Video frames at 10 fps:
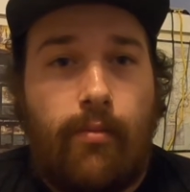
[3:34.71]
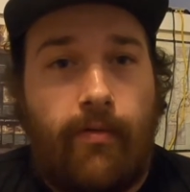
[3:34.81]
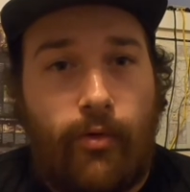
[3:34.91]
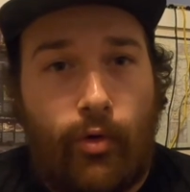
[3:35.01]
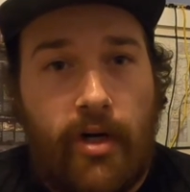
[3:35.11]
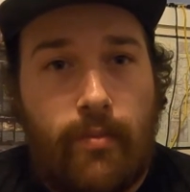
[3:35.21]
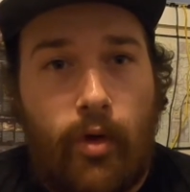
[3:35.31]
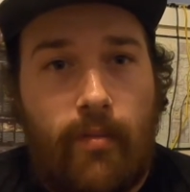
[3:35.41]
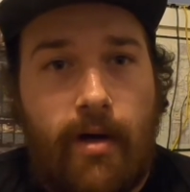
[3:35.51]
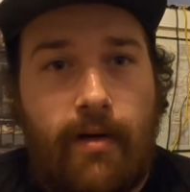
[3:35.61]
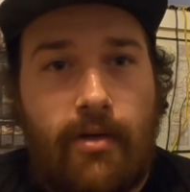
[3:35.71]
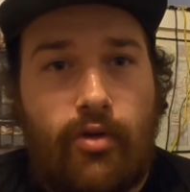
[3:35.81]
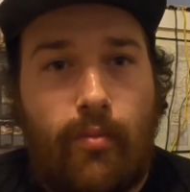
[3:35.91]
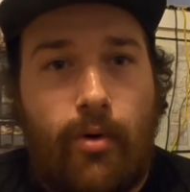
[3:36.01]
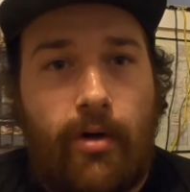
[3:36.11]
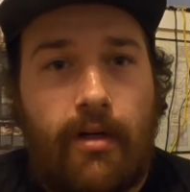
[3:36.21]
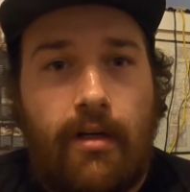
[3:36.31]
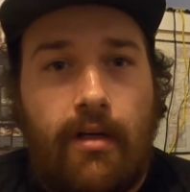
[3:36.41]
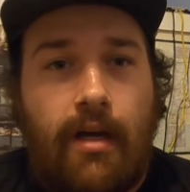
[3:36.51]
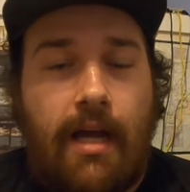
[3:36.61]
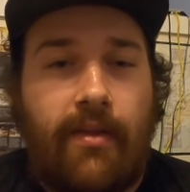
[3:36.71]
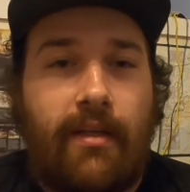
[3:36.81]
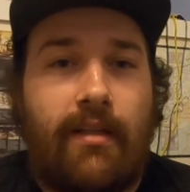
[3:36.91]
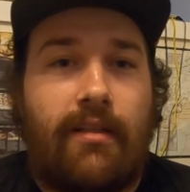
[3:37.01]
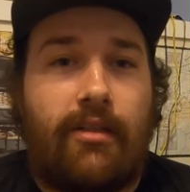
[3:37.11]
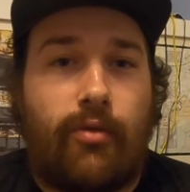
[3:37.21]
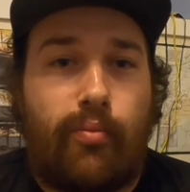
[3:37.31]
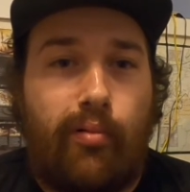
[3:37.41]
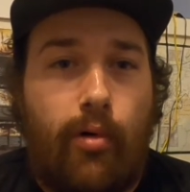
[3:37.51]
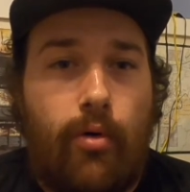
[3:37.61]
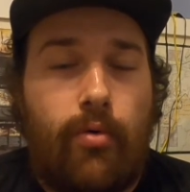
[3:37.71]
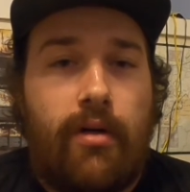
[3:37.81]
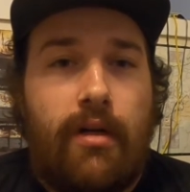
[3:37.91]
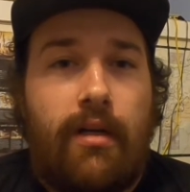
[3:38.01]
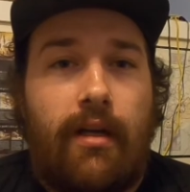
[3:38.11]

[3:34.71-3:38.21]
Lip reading: But for the Great Smoky Mountain National Park, I think this is a pro.